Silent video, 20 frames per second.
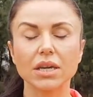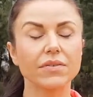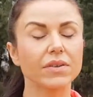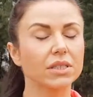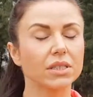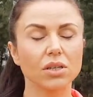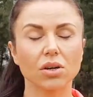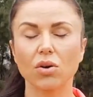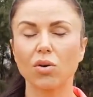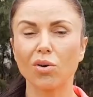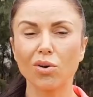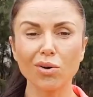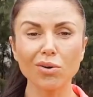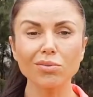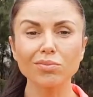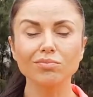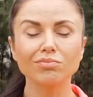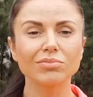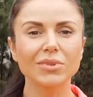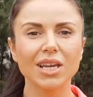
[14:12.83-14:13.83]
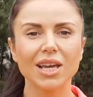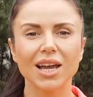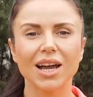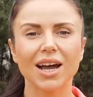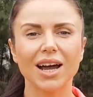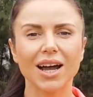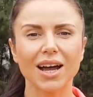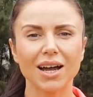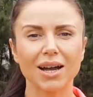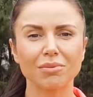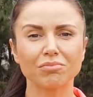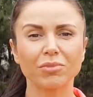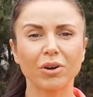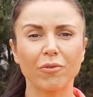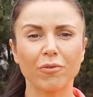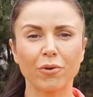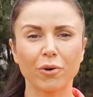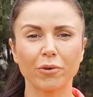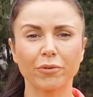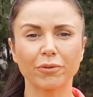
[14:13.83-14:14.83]
give us a call
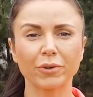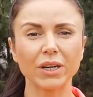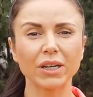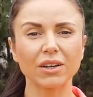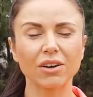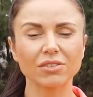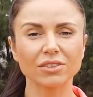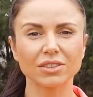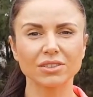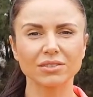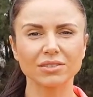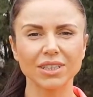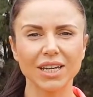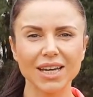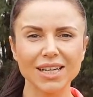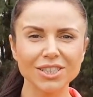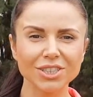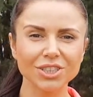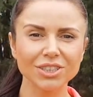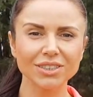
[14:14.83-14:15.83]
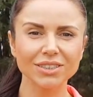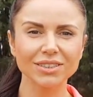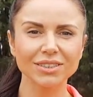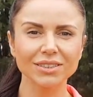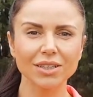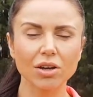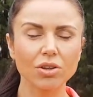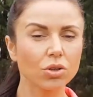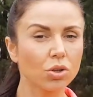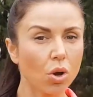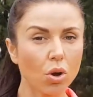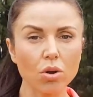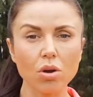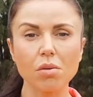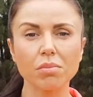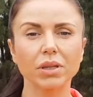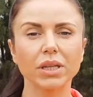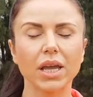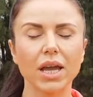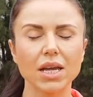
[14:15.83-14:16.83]
for a free consultation, no
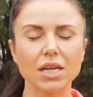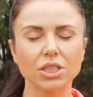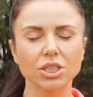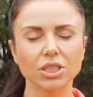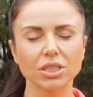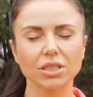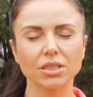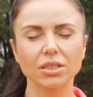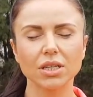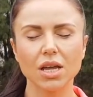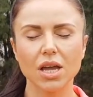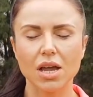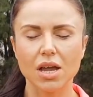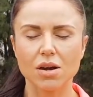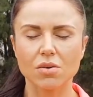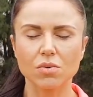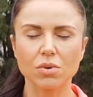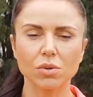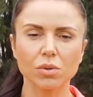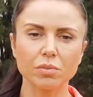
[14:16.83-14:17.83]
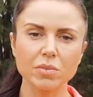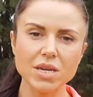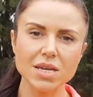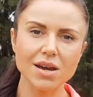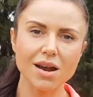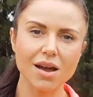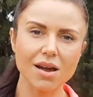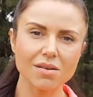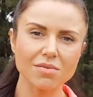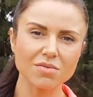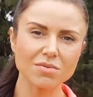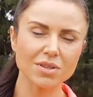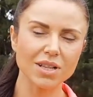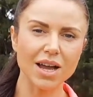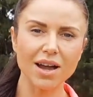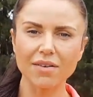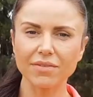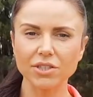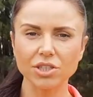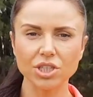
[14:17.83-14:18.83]
obligation. We'll meet up,
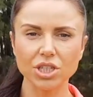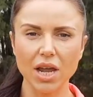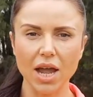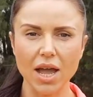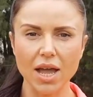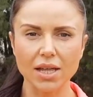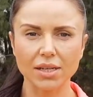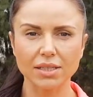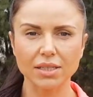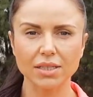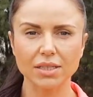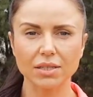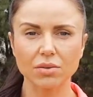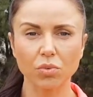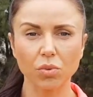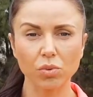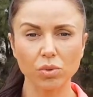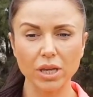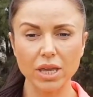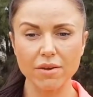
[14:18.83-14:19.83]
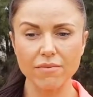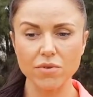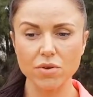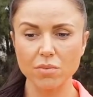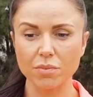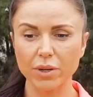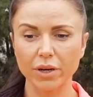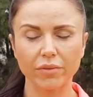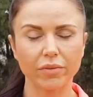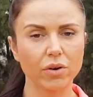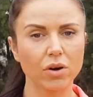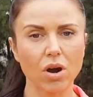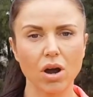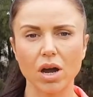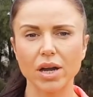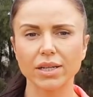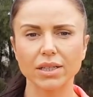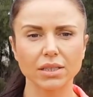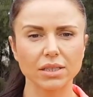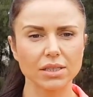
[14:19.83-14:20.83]
we'll have a chat, we'll give you a bit of
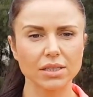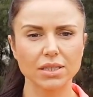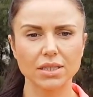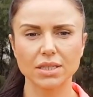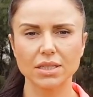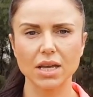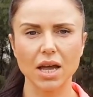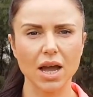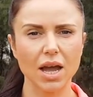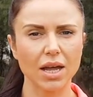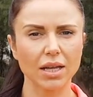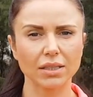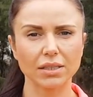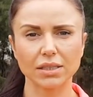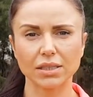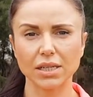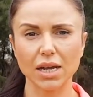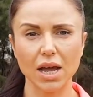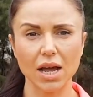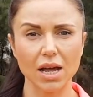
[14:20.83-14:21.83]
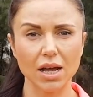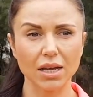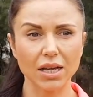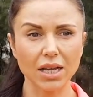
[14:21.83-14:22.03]
guidance and